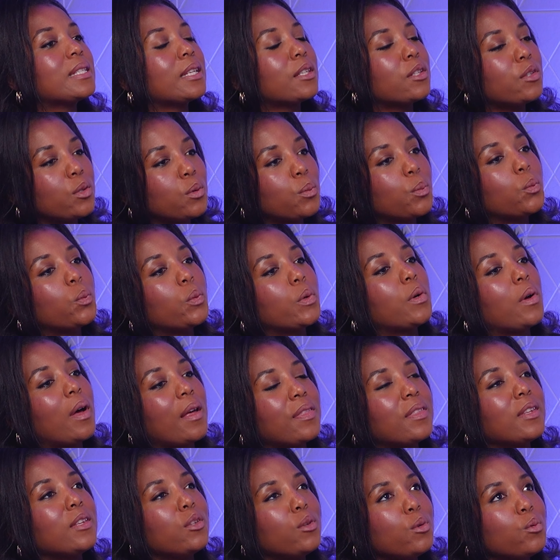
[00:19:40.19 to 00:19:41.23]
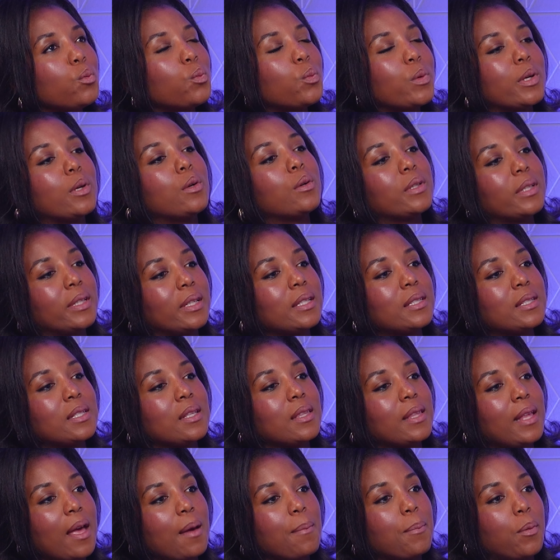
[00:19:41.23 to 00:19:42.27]
Like you will, I think you will get
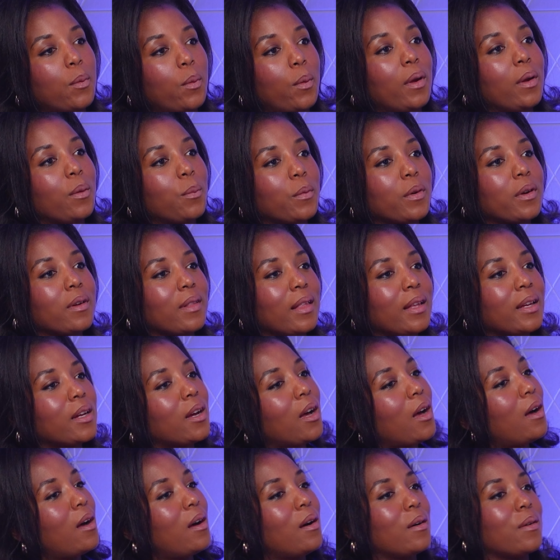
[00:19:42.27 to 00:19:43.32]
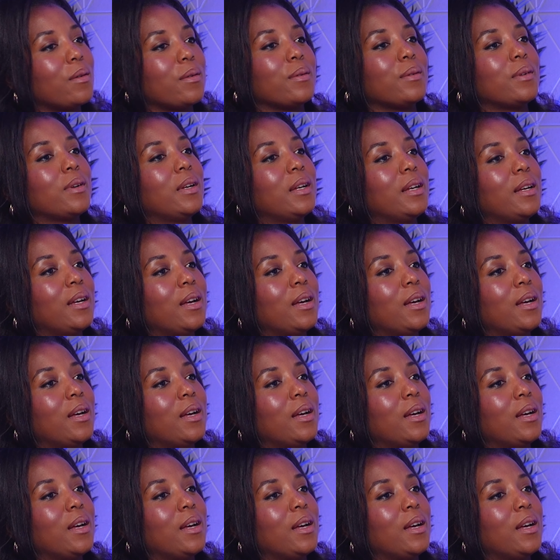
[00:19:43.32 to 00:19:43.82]
to that point where you're like, oh,